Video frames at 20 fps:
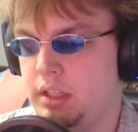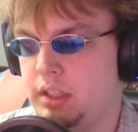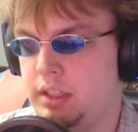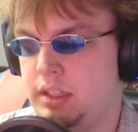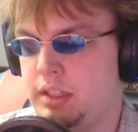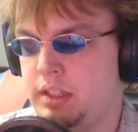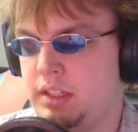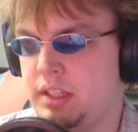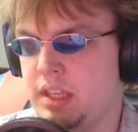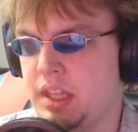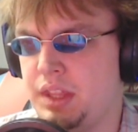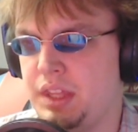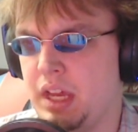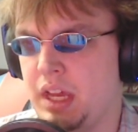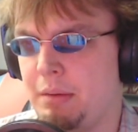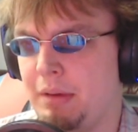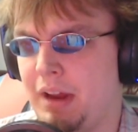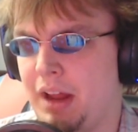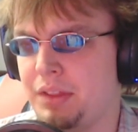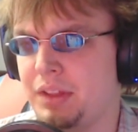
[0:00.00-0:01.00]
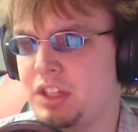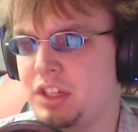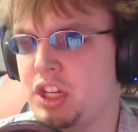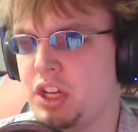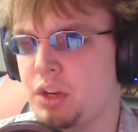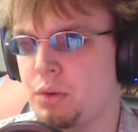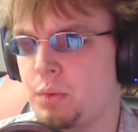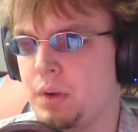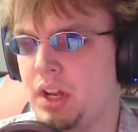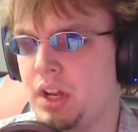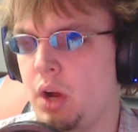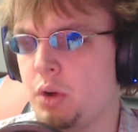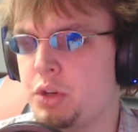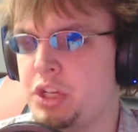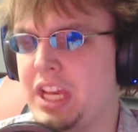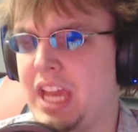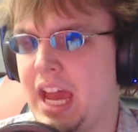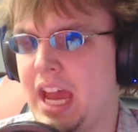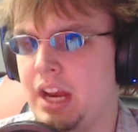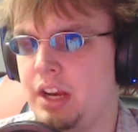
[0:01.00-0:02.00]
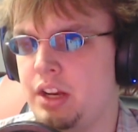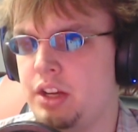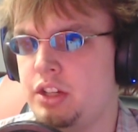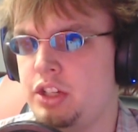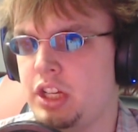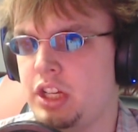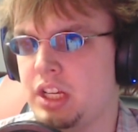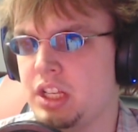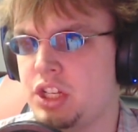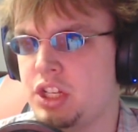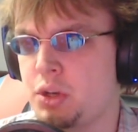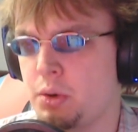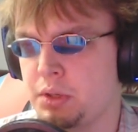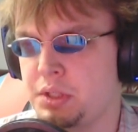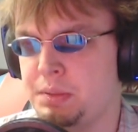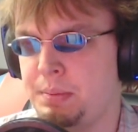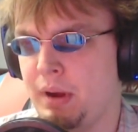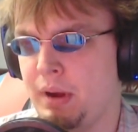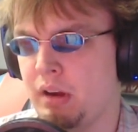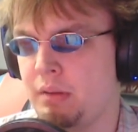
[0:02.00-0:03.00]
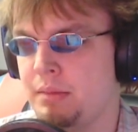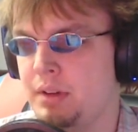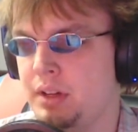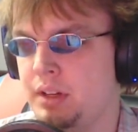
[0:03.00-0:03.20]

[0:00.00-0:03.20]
Cynthia, but I don't think she could read. Oh, she can! She can short spear him.